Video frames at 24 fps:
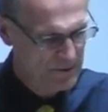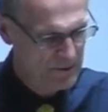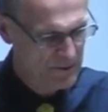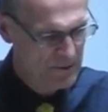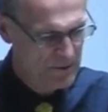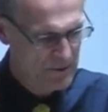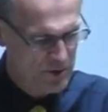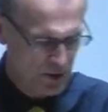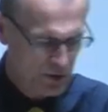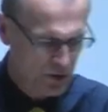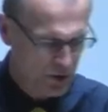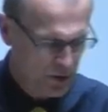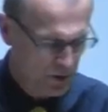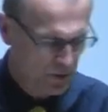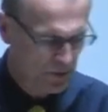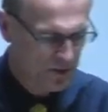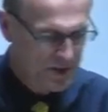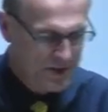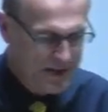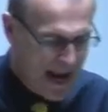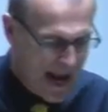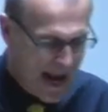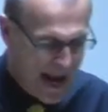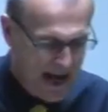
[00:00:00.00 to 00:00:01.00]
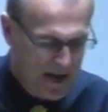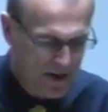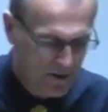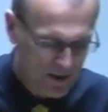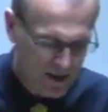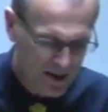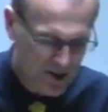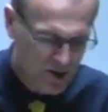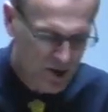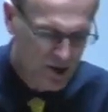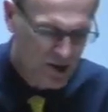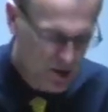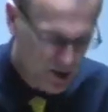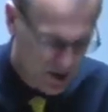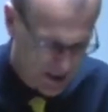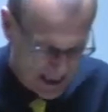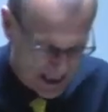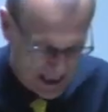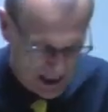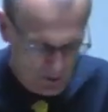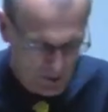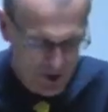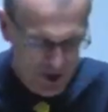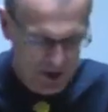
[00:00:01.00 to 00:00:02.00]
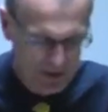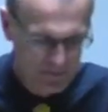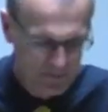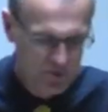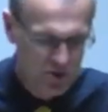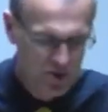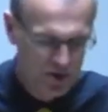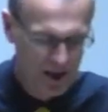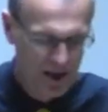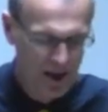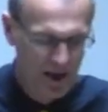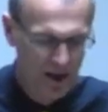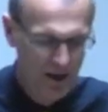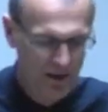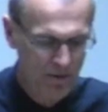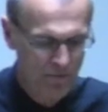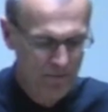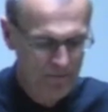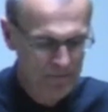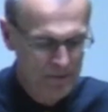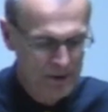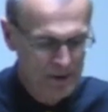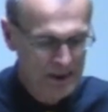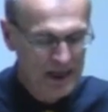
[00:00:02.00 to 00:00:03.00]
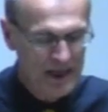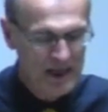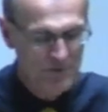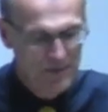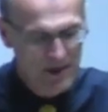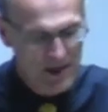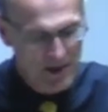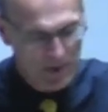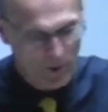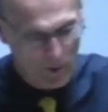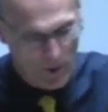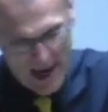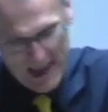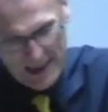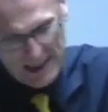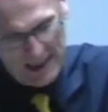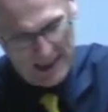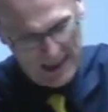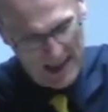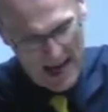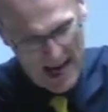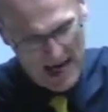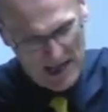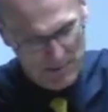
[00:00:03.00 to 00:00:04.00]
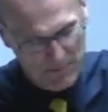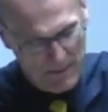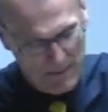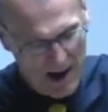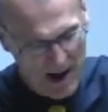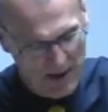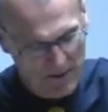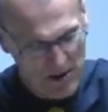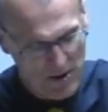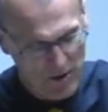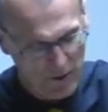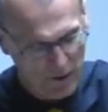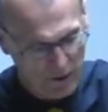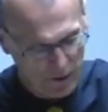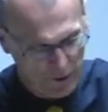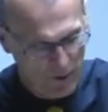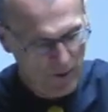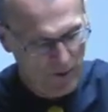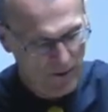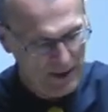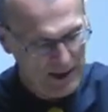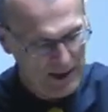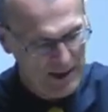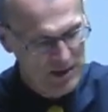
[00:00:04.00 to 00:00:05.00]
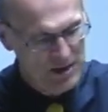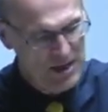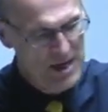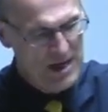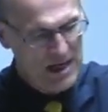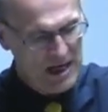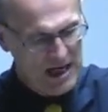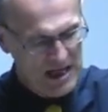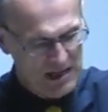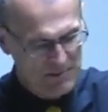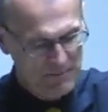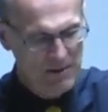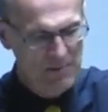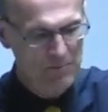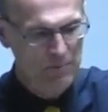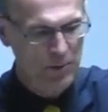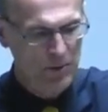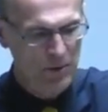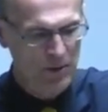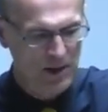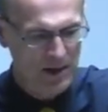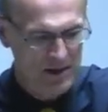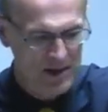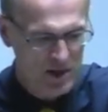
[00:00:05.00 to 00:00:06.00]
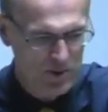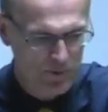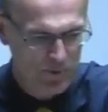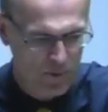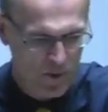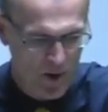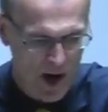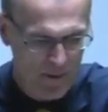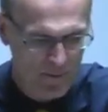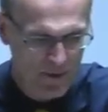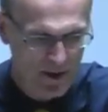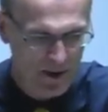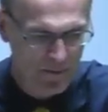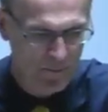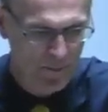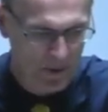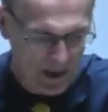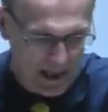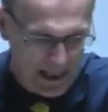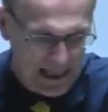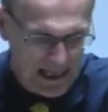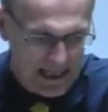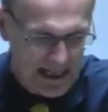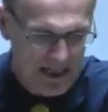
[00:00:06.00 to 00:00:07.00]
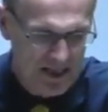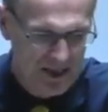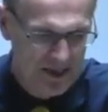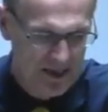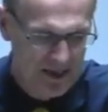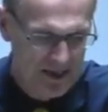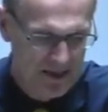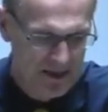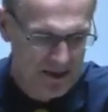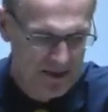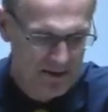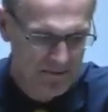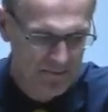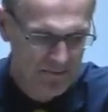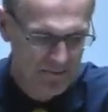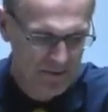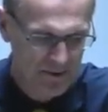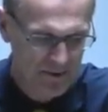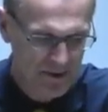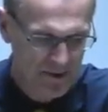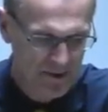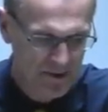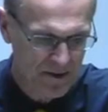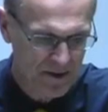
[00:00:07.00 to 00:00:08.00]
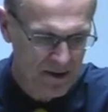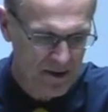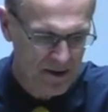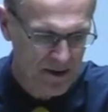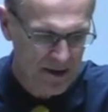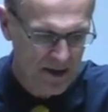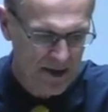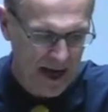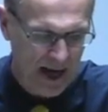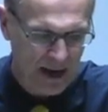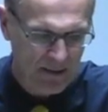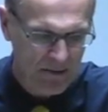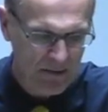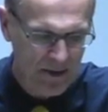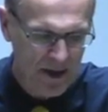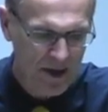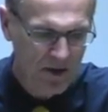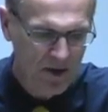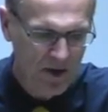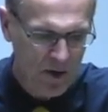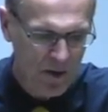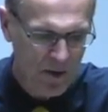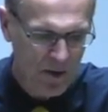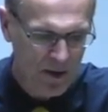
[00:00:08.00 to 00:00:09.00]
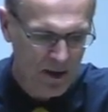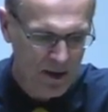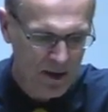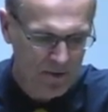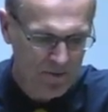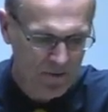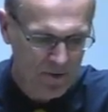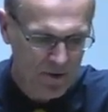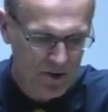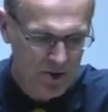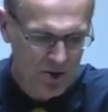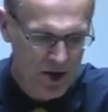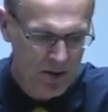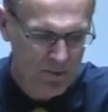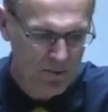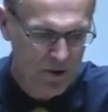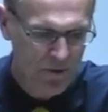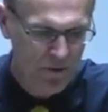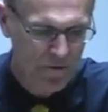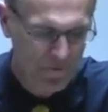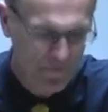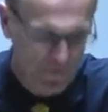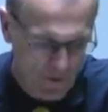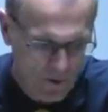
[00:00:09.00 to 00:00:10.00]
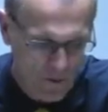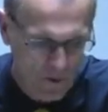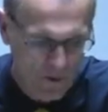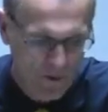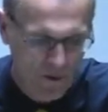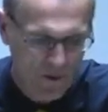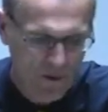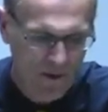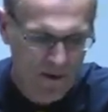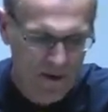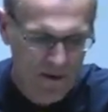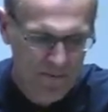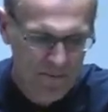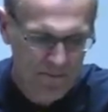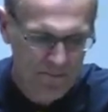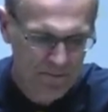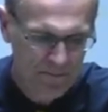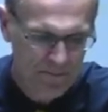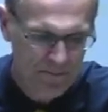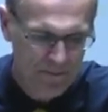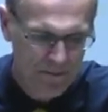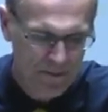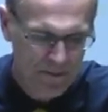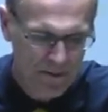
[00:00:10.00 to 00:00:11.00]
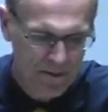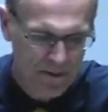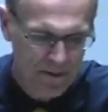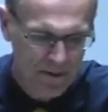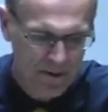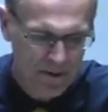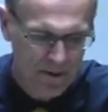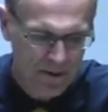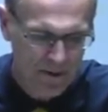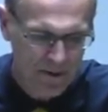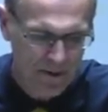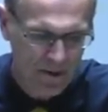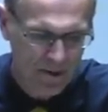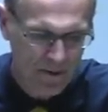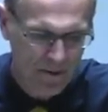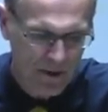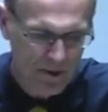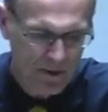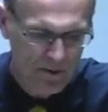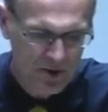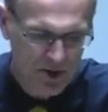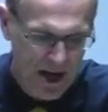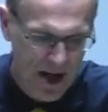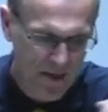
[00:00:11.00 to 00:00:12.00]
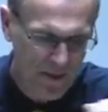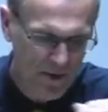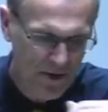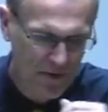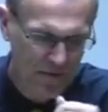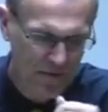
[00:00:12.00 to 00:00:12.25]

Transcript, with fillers: So, so Daniel has distinguished himself. He's been recognized by the authorities. He's been put in this prominent place. And then according to verse number 4, those other